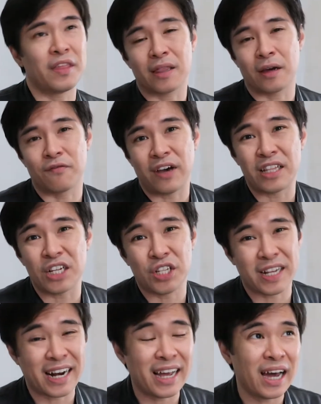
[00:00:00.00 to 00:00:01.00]
think the advantage
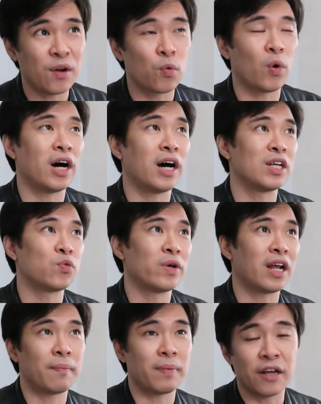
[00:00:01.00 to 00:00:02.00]
that I had was
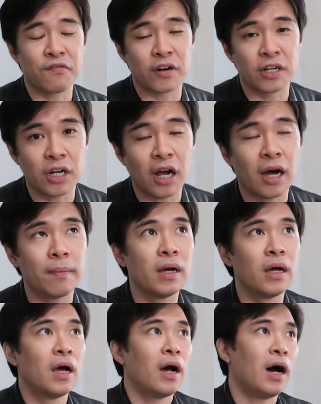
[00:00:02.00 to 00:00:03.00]
when I applied for a
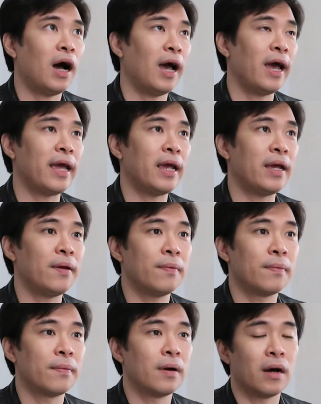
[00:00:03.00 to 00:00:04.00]
job, I
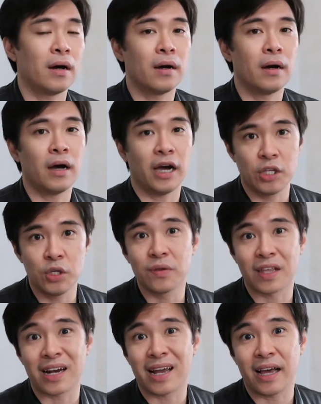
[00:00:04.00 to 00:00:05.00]
knew
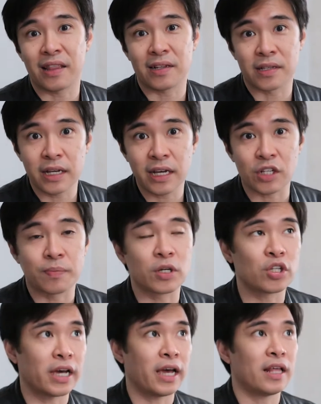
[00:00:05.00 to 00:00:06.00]
that I had the skills
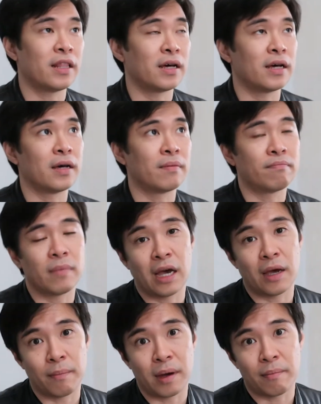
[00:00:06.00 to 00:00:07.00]
because
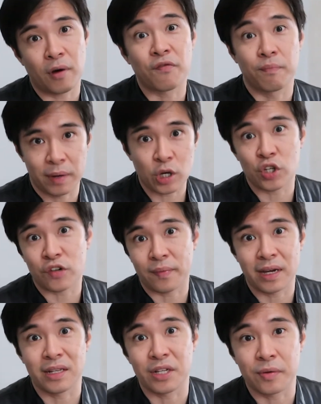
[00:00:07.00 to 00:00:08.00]
because of
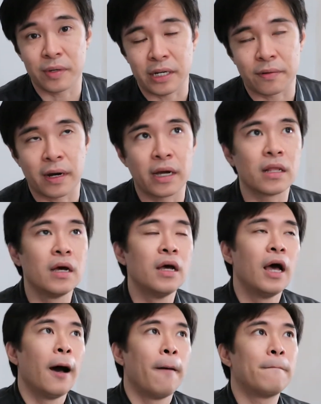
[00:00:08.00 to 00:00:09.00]
my degree, right?
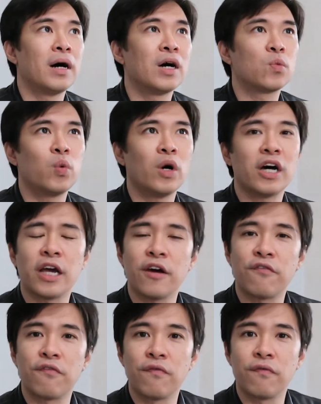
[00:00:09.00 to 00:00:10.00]
But what
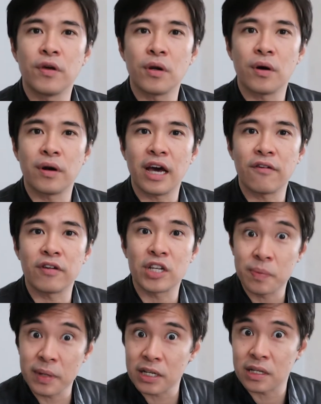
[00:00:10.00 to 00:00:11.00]
if you don't have
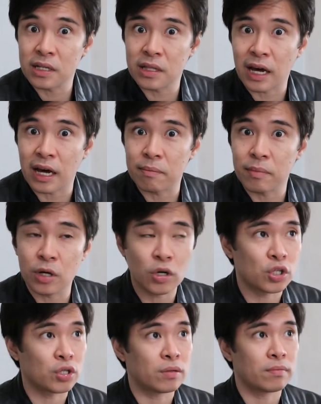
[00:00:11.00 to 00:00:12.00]
experience in that
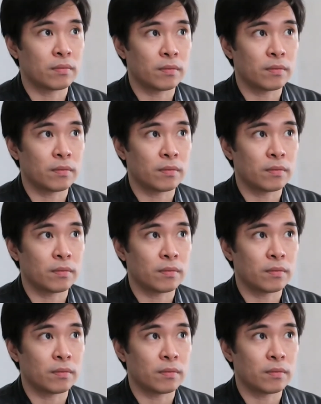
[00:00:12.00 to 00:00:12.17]
because,